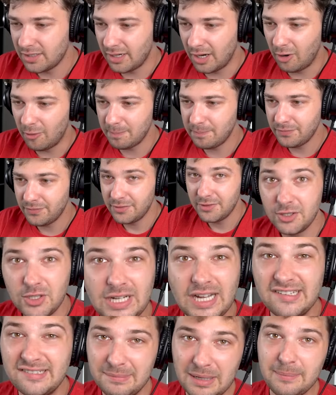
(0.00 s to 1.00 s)
you know, you
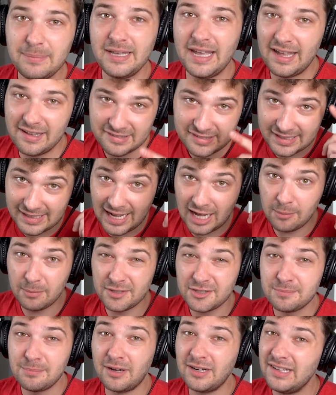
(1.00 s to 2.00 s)
guys may be asking how
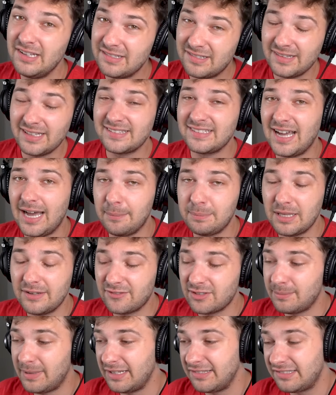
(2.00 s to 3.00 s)
much money is in the top left of my